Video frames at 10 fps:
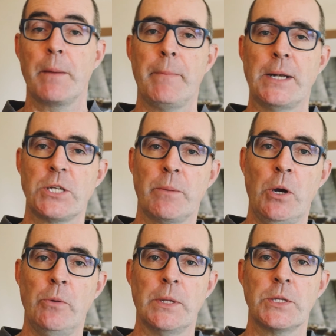Magic
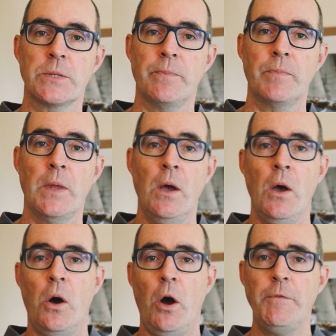moments.
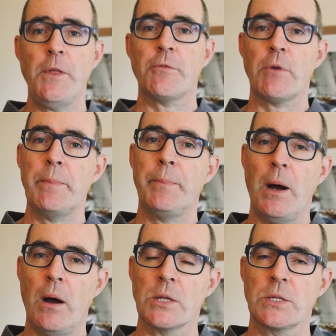Of the 3
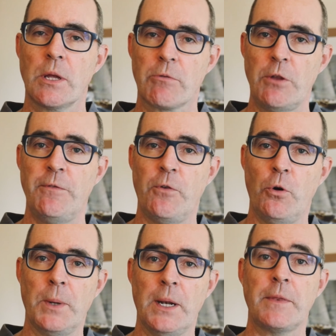parts of the growth
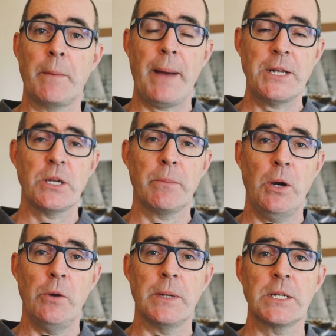formula, the magic
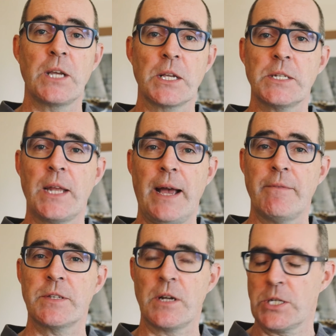moment doesn't
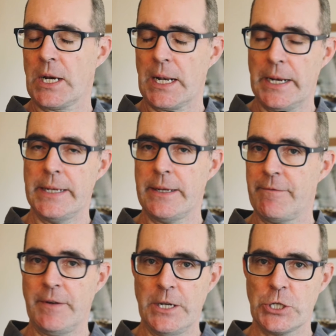have such a clear
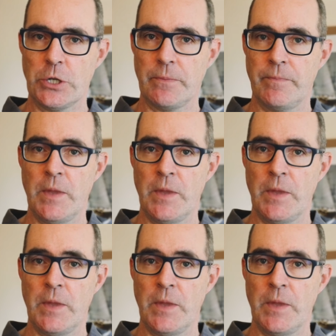definition.